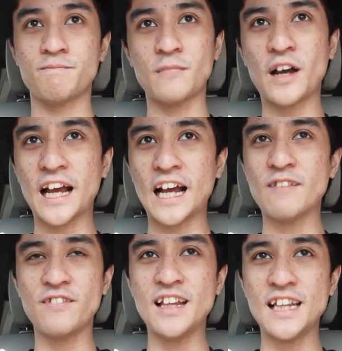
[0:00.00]
Okay, I
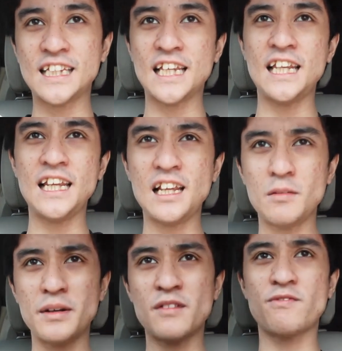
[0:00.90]
can feel it's a
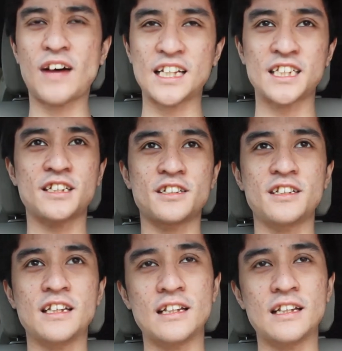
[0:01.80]
little bit faster